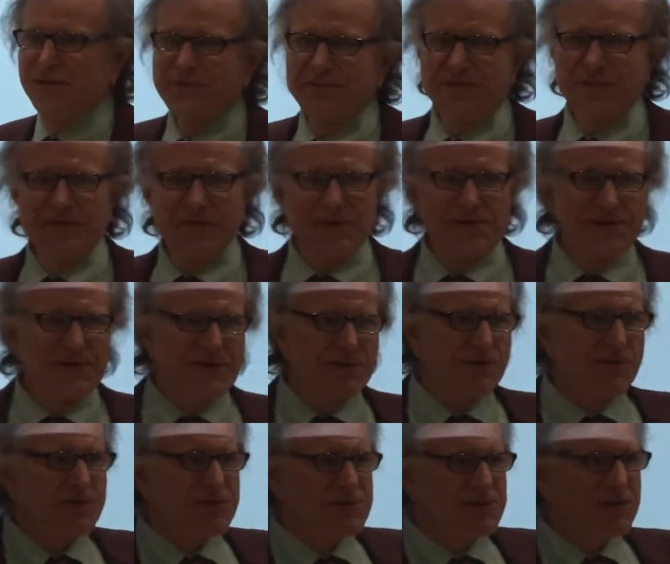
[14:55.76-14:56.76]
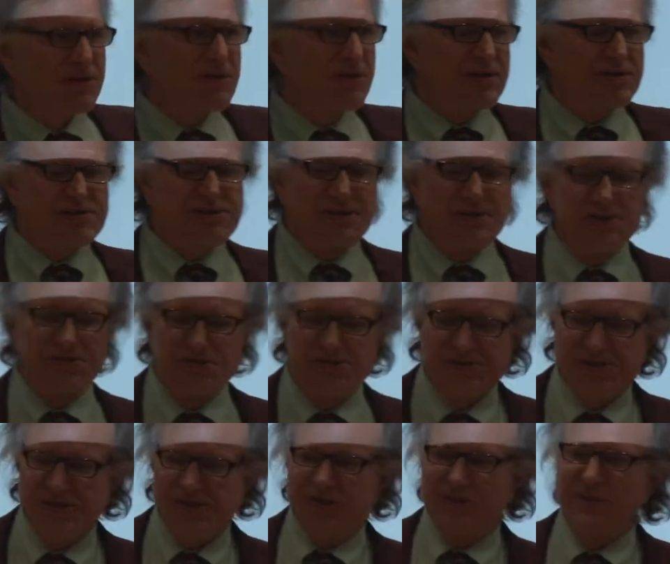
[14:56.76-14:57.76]
where vertical integration kicks in. You're
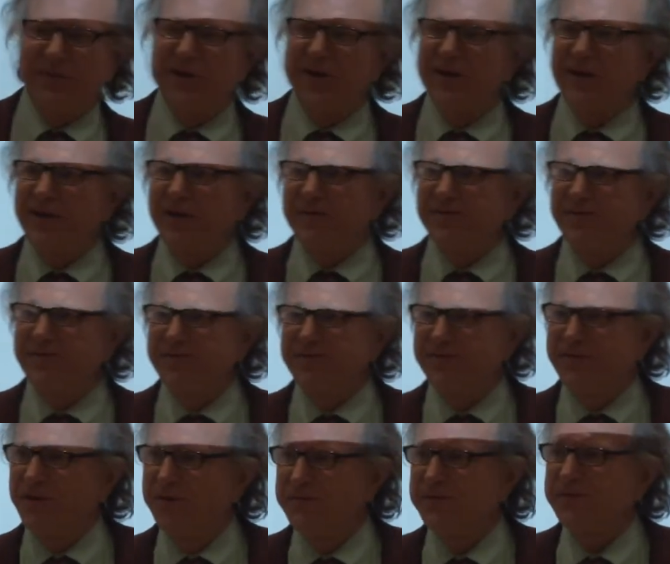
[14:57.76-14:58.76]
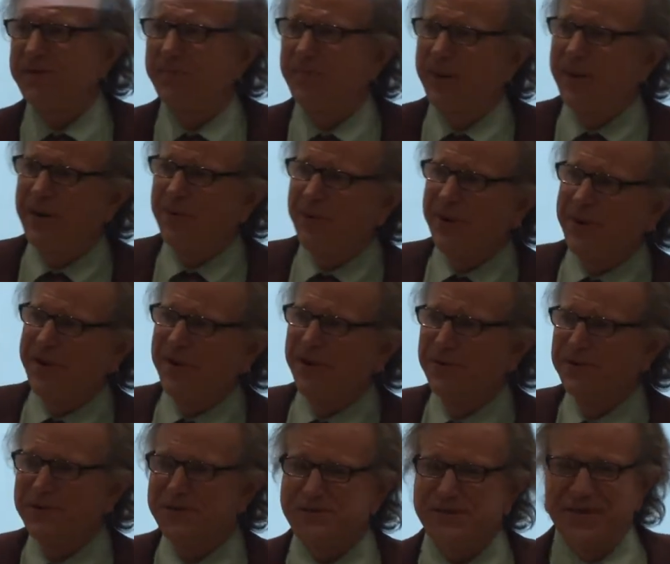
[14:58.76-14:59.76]
selling radios, nobody's going to buy a radio
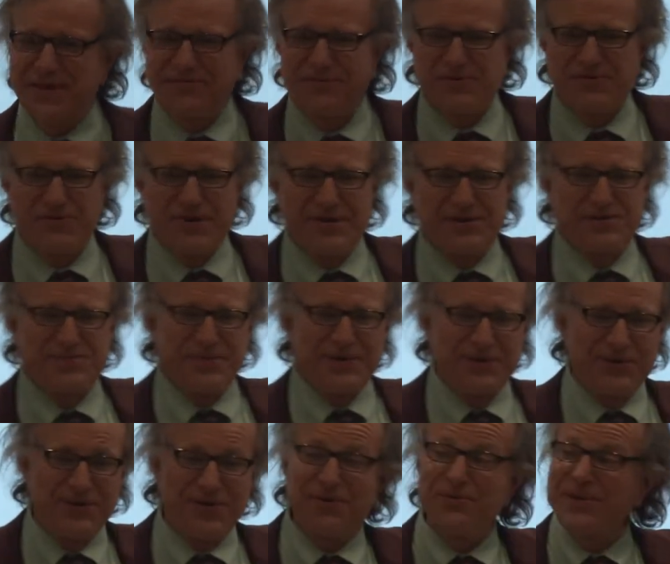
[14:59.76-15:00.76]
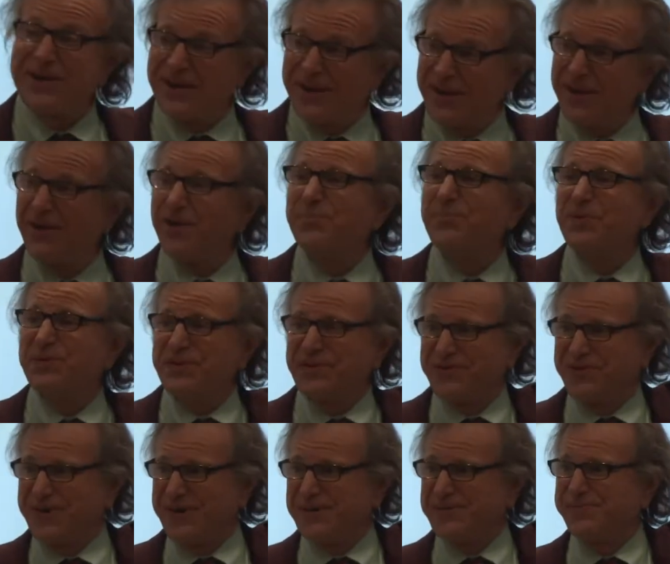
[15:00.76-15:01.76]
unless they have a transmitter. Okay, I'll put the
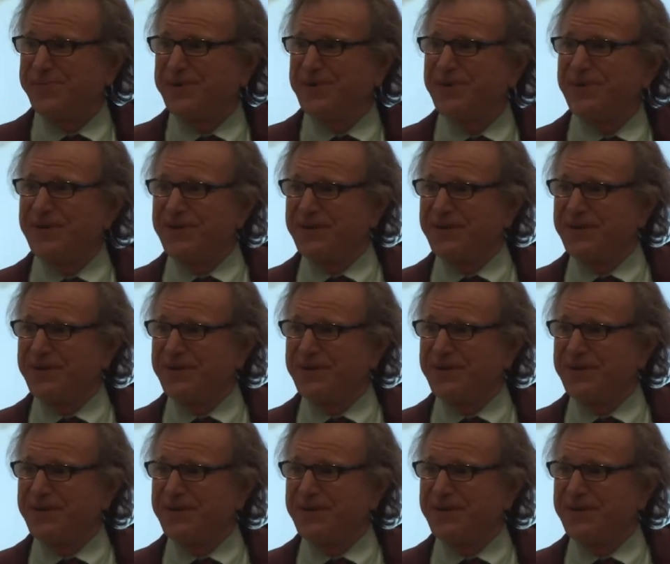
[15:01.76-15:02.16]
transmitter